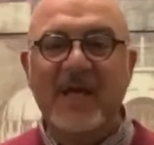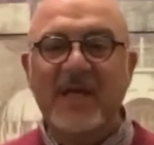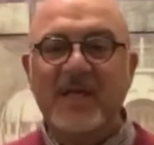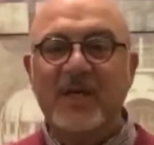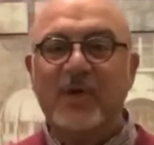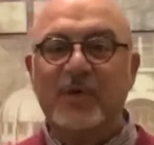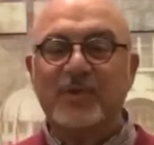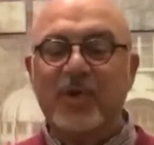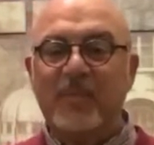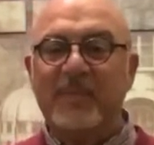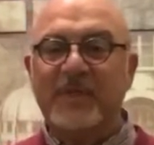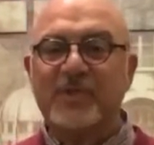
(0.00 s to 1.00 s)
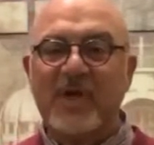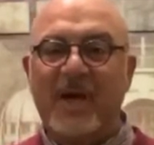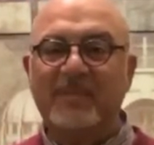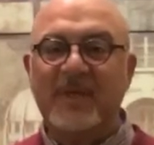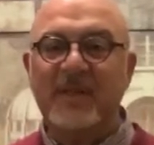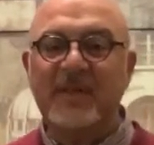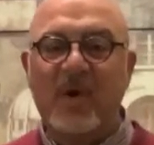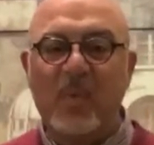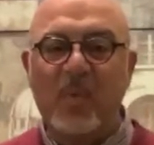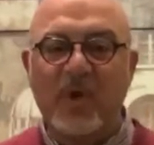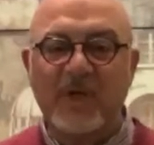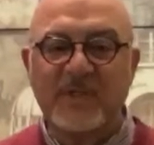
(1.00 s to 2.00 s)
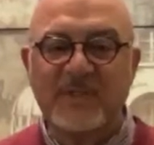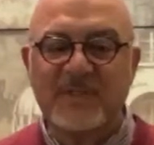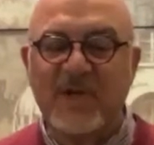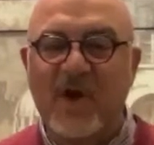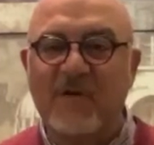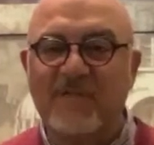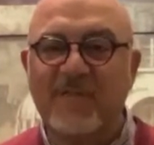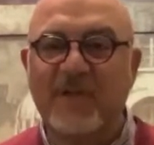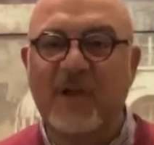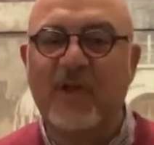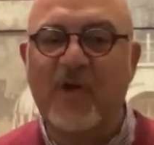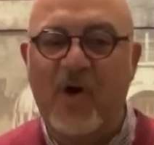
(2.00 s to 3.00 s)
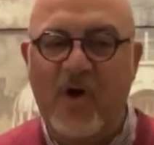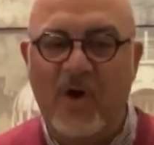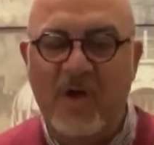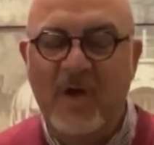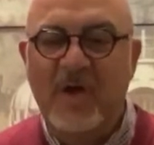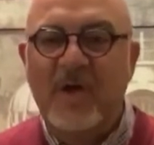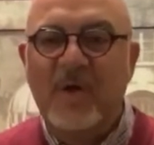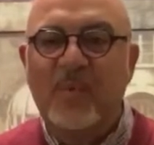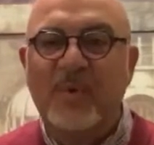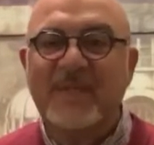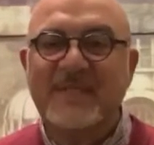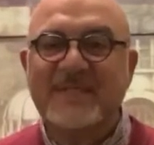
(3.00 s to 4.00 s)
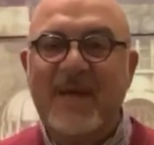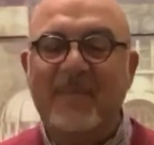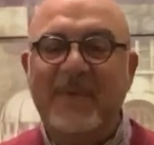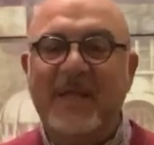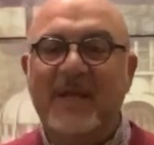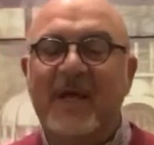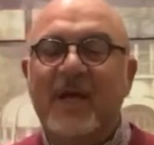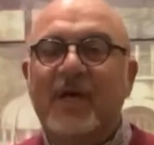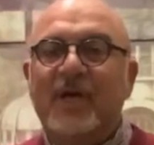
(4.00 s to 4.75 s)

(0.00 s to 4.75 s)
He goes, don't be trapped in the works of the law. What does that mean?